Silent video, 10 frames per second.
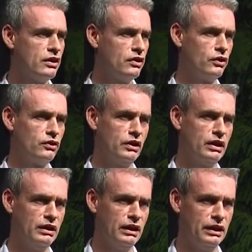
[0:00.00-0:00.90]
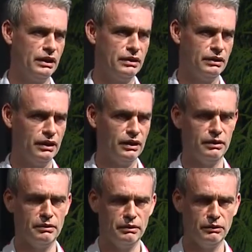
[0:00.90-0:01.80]
There's
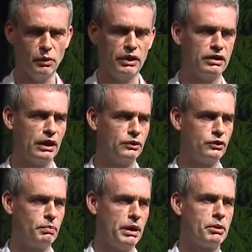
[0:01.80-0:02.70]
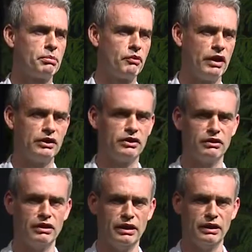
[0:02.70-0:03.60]
a White House payment provider